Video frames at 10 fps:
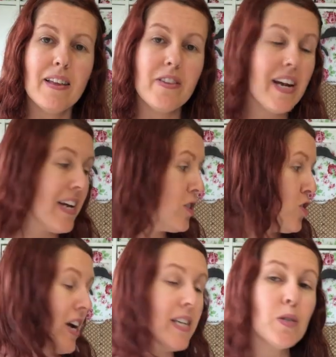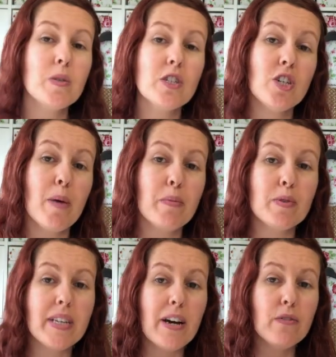The next dress was a jumble
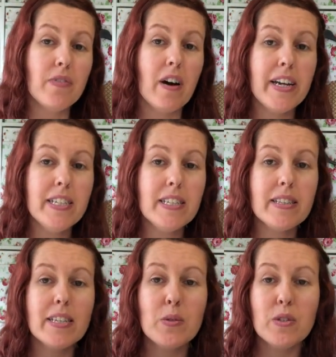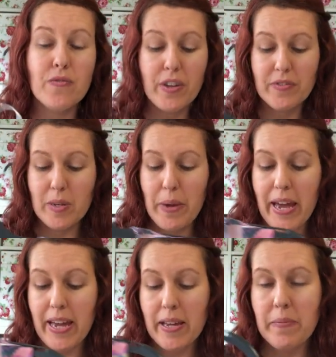sale find. This was
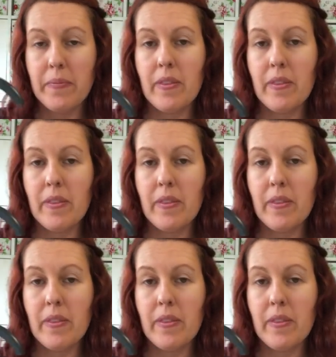50p.